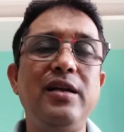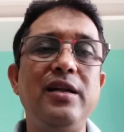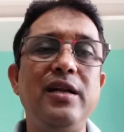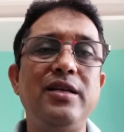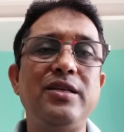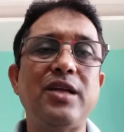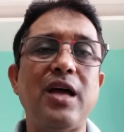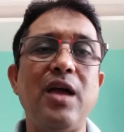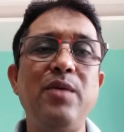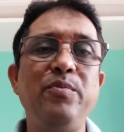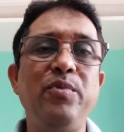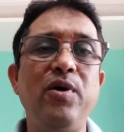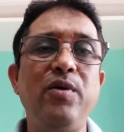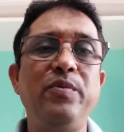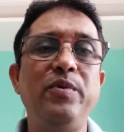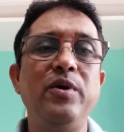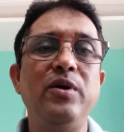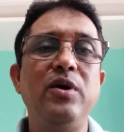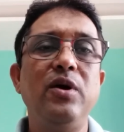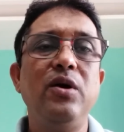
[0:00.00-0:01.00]
a type
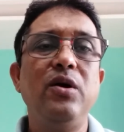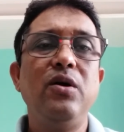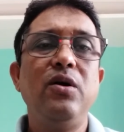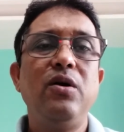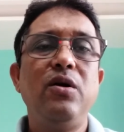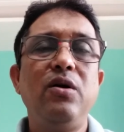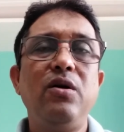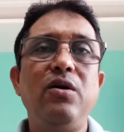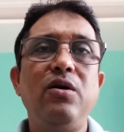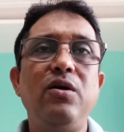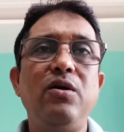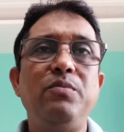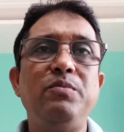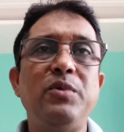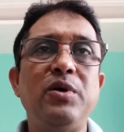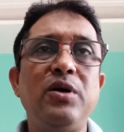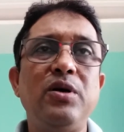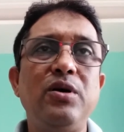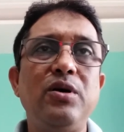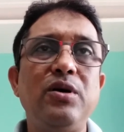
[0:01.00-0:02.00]
of
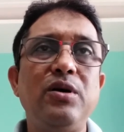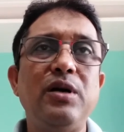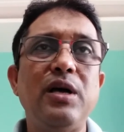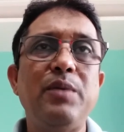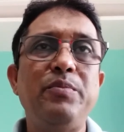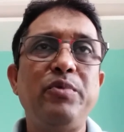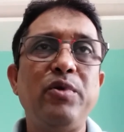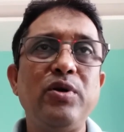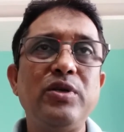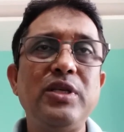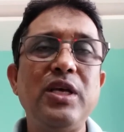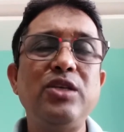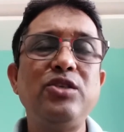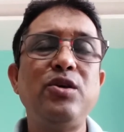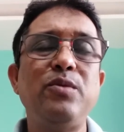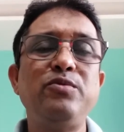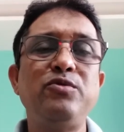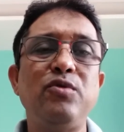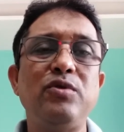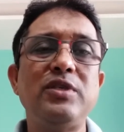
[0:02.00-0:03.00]
a process
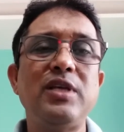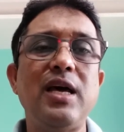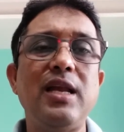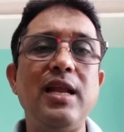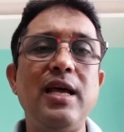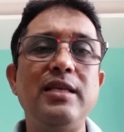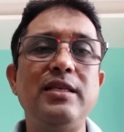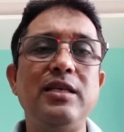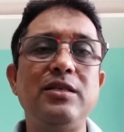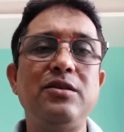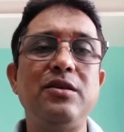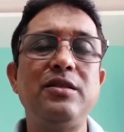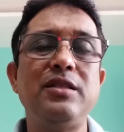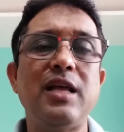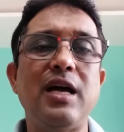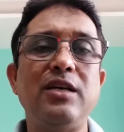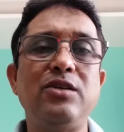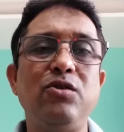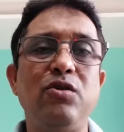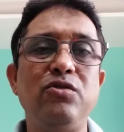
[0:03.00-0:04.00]
of socialization
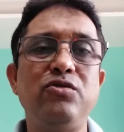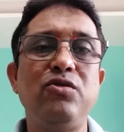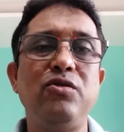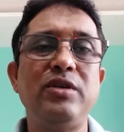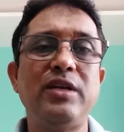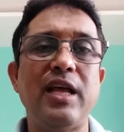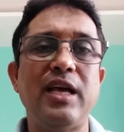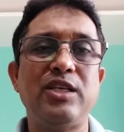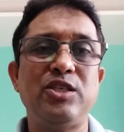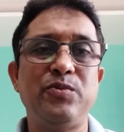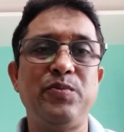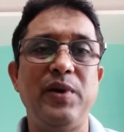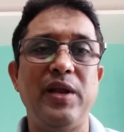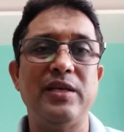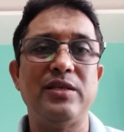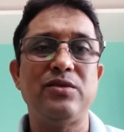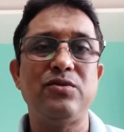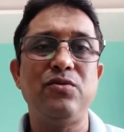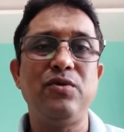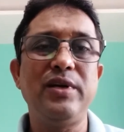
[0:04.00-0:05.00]
that also takes
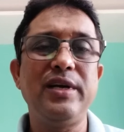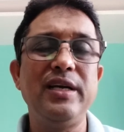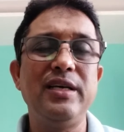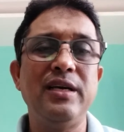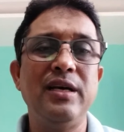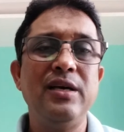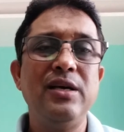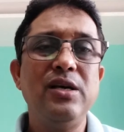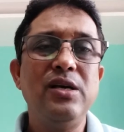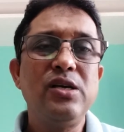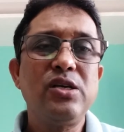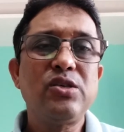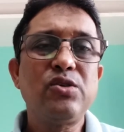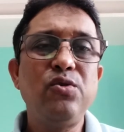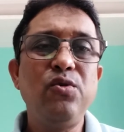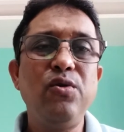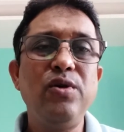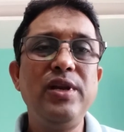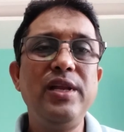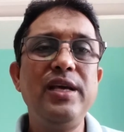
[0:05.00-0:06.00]
place. Okay,
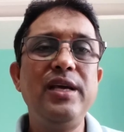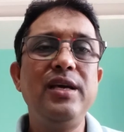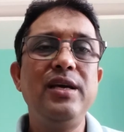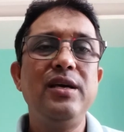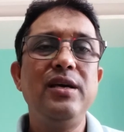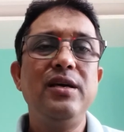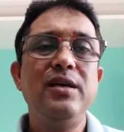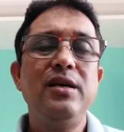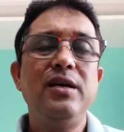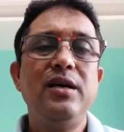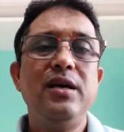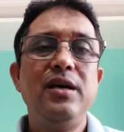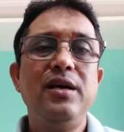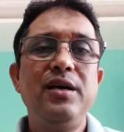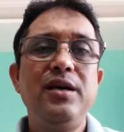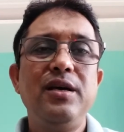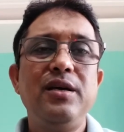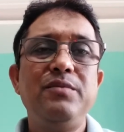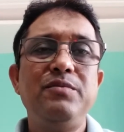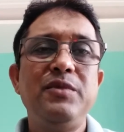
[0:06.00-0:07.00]
slowly
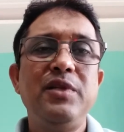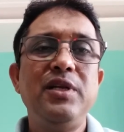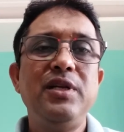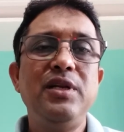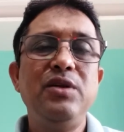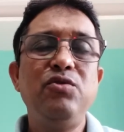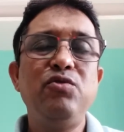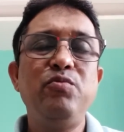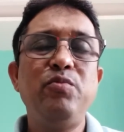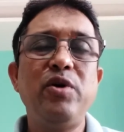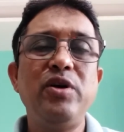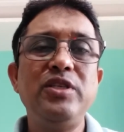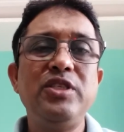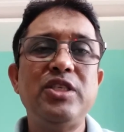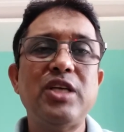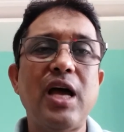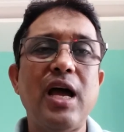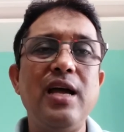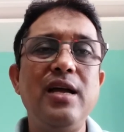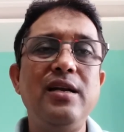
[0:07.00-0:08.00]
the newborn
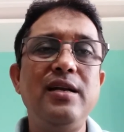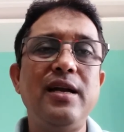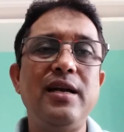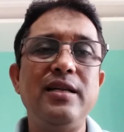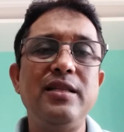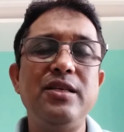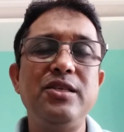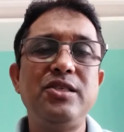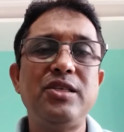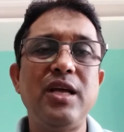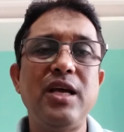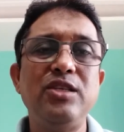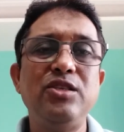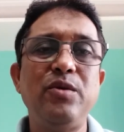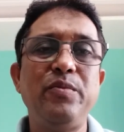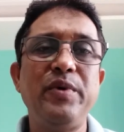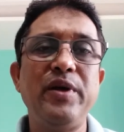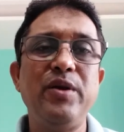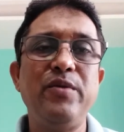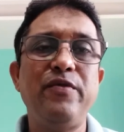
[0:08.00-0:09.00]
child at this stage
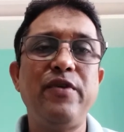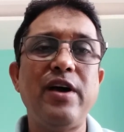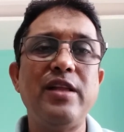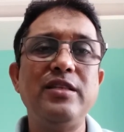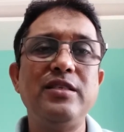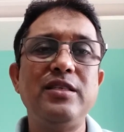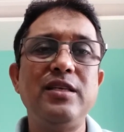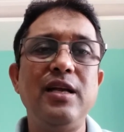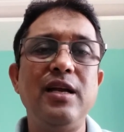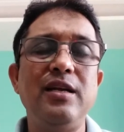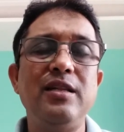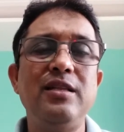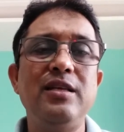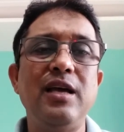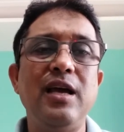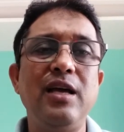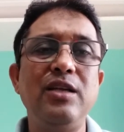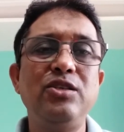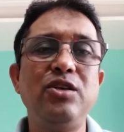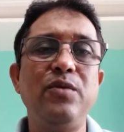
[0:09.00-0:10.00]
of infancy, at the
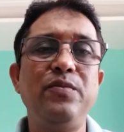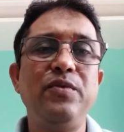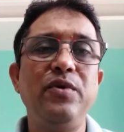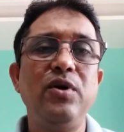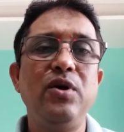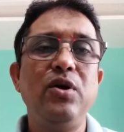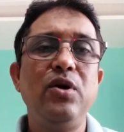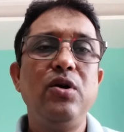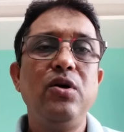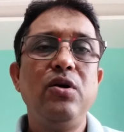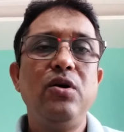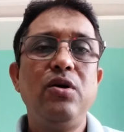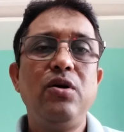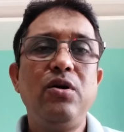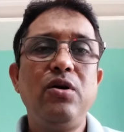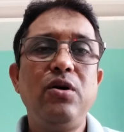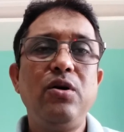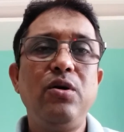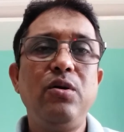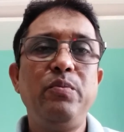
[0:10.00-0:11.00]
age of
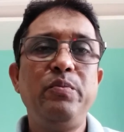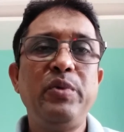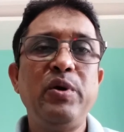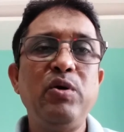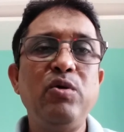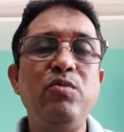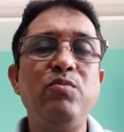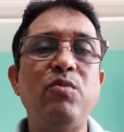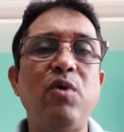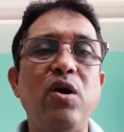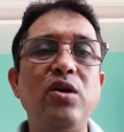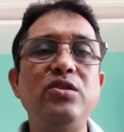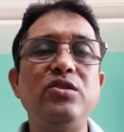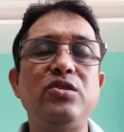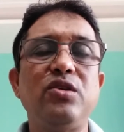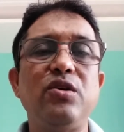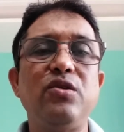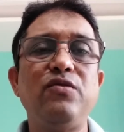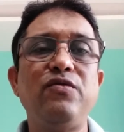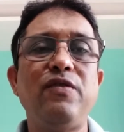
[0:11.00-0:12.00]
few months
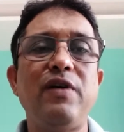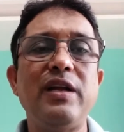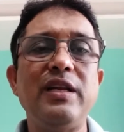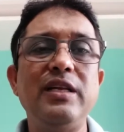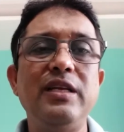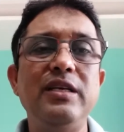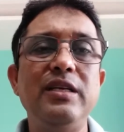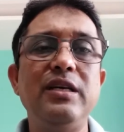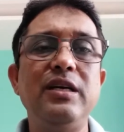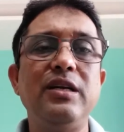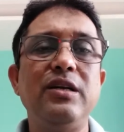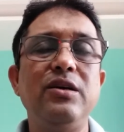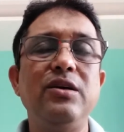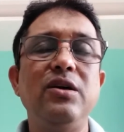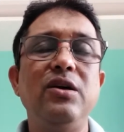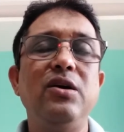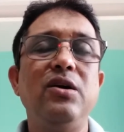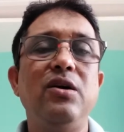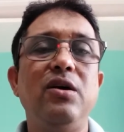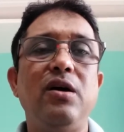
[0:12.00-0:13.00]
or 1 year,
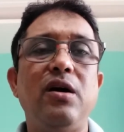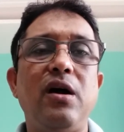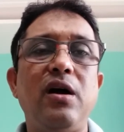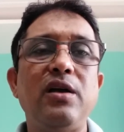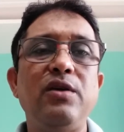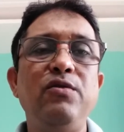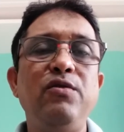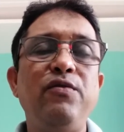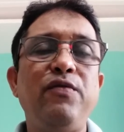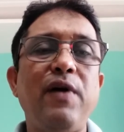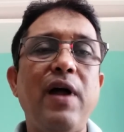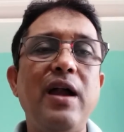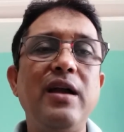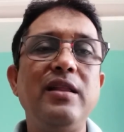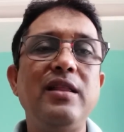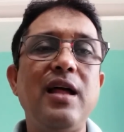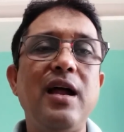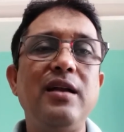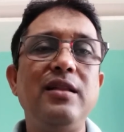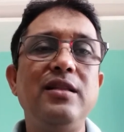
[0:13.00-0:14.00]
you'll
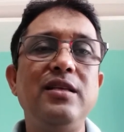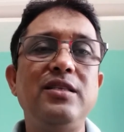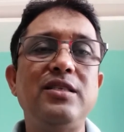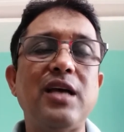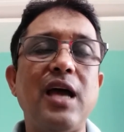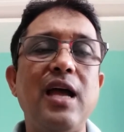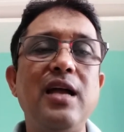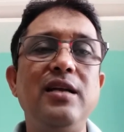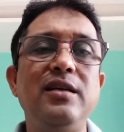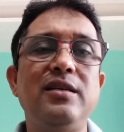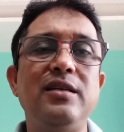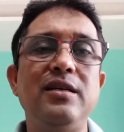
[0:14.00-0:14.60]
find that the child